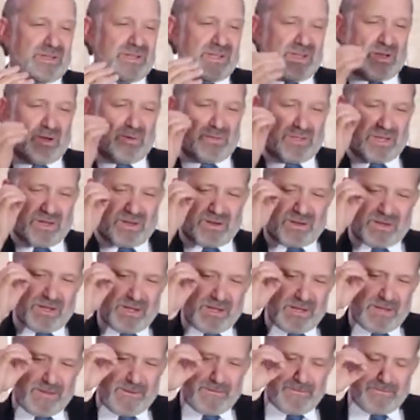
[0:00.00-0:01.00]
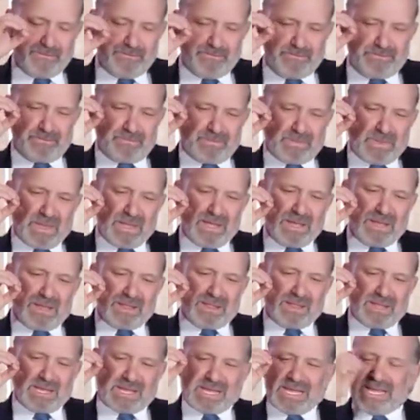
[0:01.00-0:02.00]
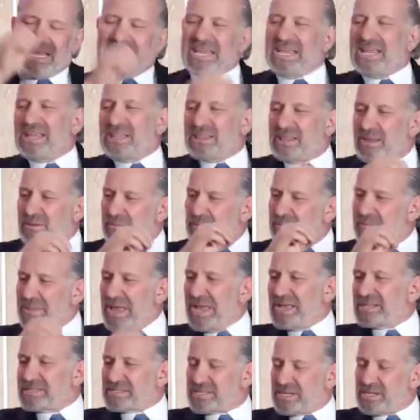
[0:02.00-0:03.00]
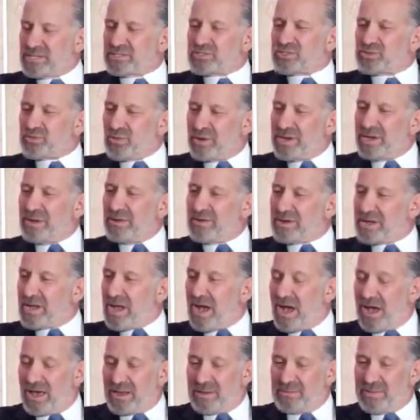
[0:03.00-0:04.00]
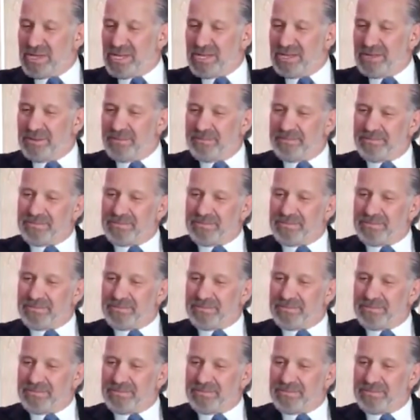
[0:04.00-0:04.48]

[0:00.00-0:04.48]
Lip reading: you know, the key that makes an extraordinary economy